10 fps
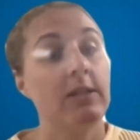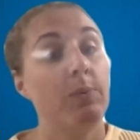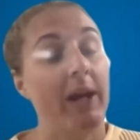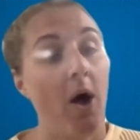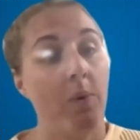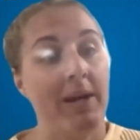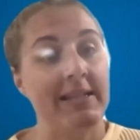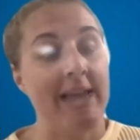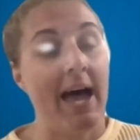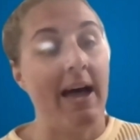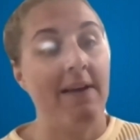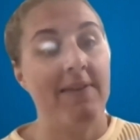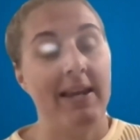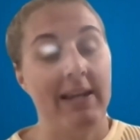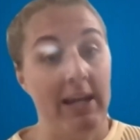So we always have
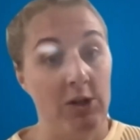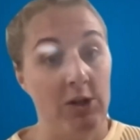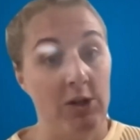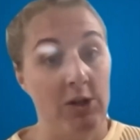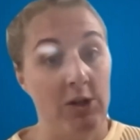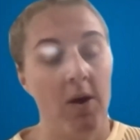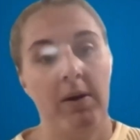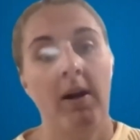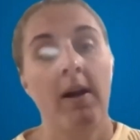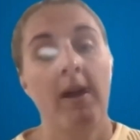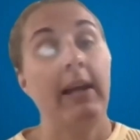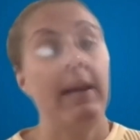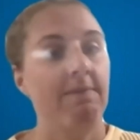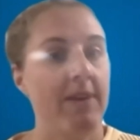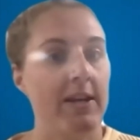an intro where
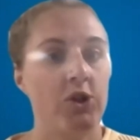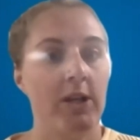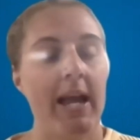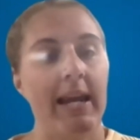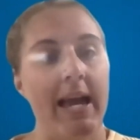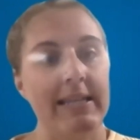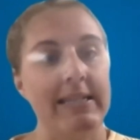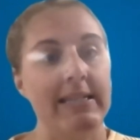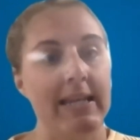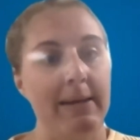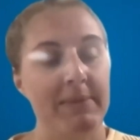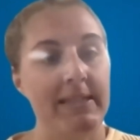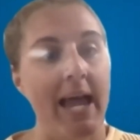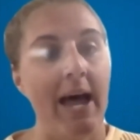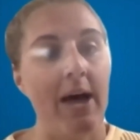convention kind of has the
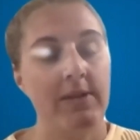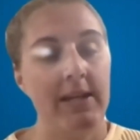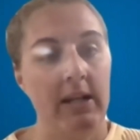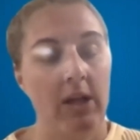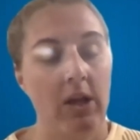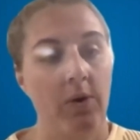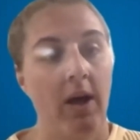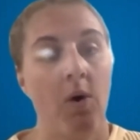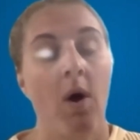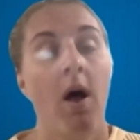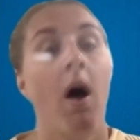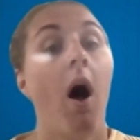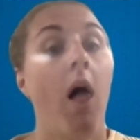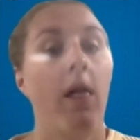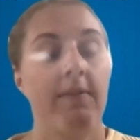same sound and logo.
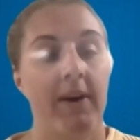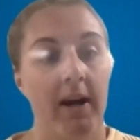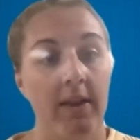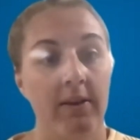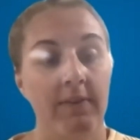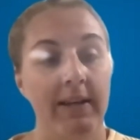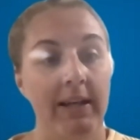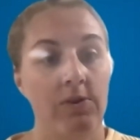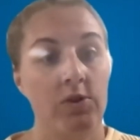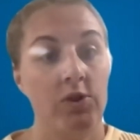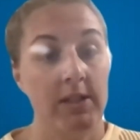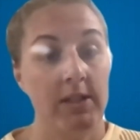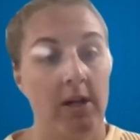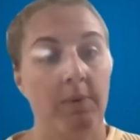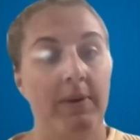All of our other videos just
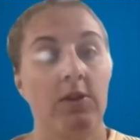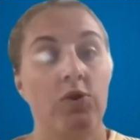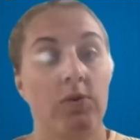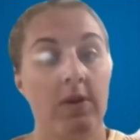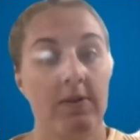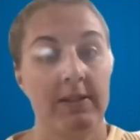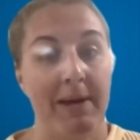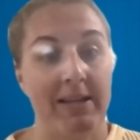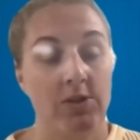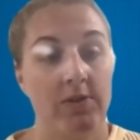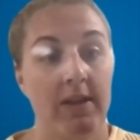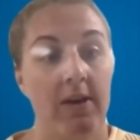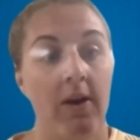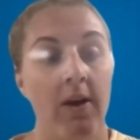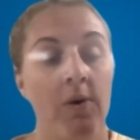start with the True Toastmasters
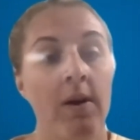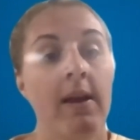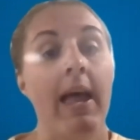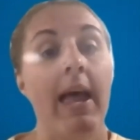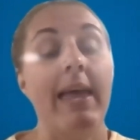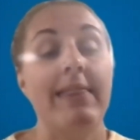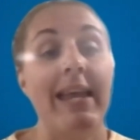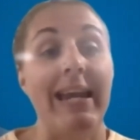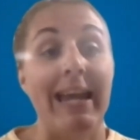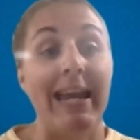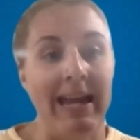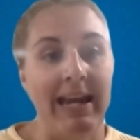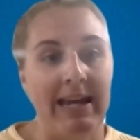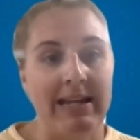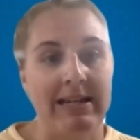logo, and they
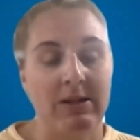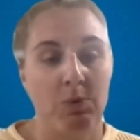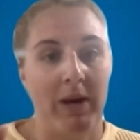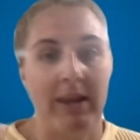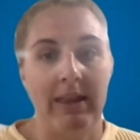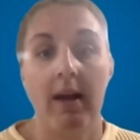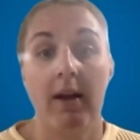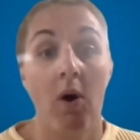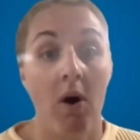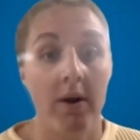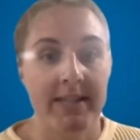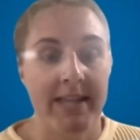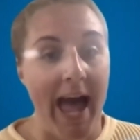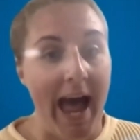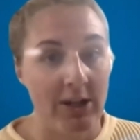end with a call to
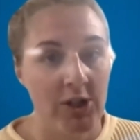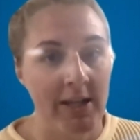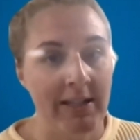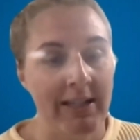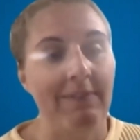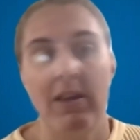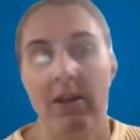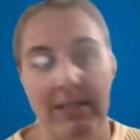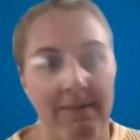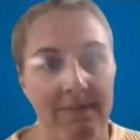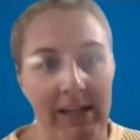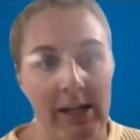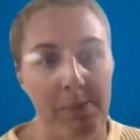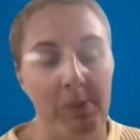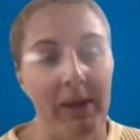action, even though it's a
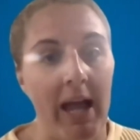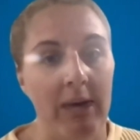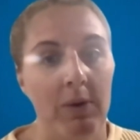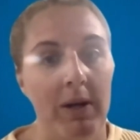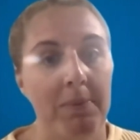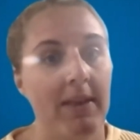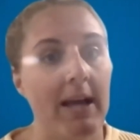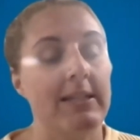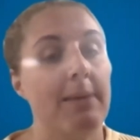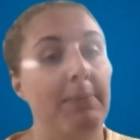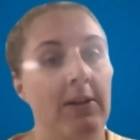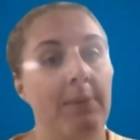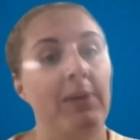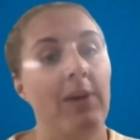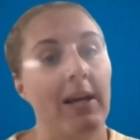video, but we kind of want to put that
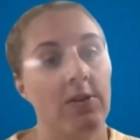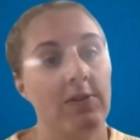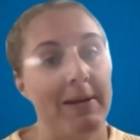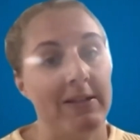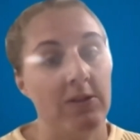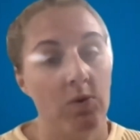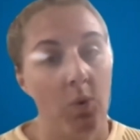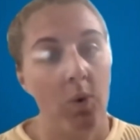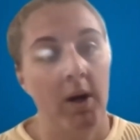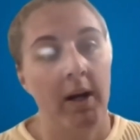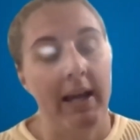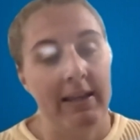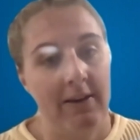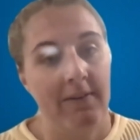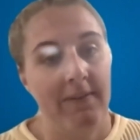www.toastmasters.org in
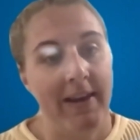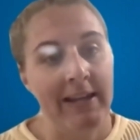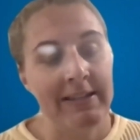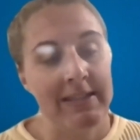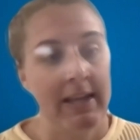their face.